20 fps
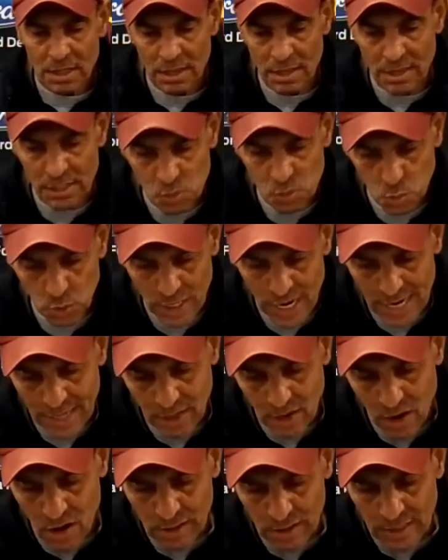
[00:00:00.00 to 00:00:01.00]
this what I
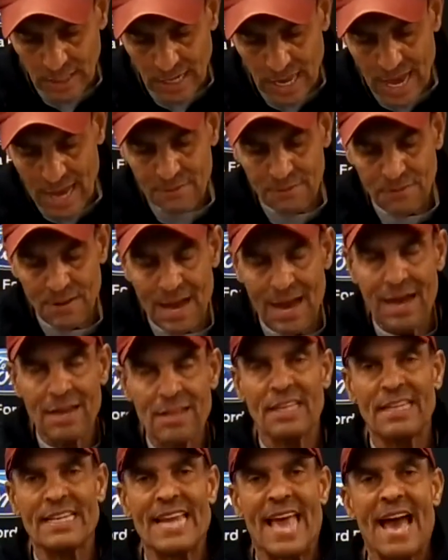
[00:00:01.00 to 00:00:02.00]
call in life, how
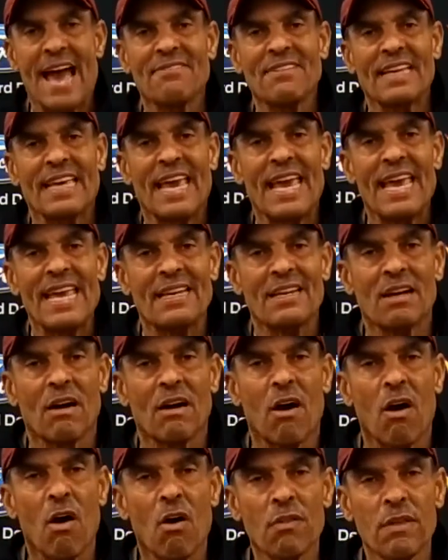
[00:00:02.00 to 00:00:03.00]
you navigate
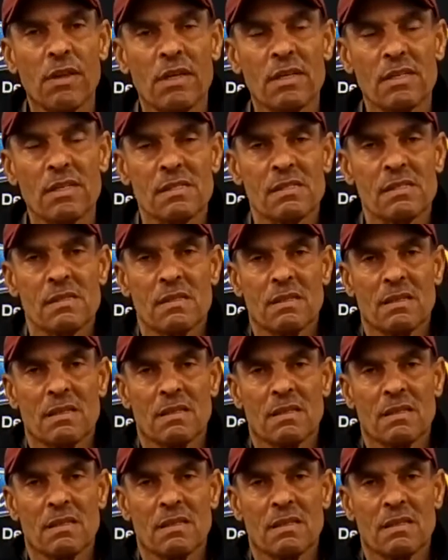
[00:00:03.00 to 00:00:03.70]
all this,